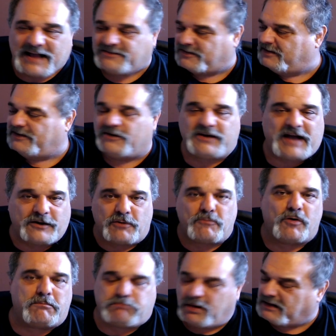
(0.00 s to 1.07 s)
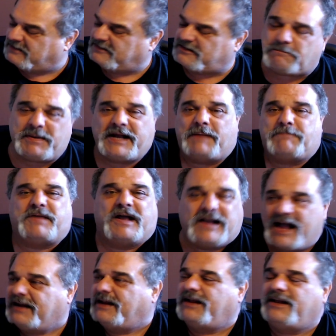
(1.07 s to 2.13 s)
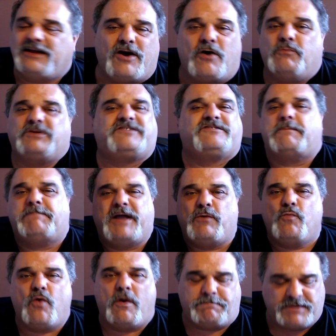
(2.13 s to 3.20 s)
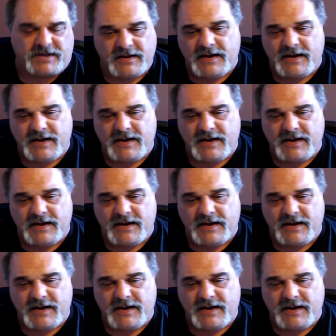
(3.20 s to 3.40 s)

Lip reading: So you got no more bullets, you pick up the gun and you go. What's the big whoop?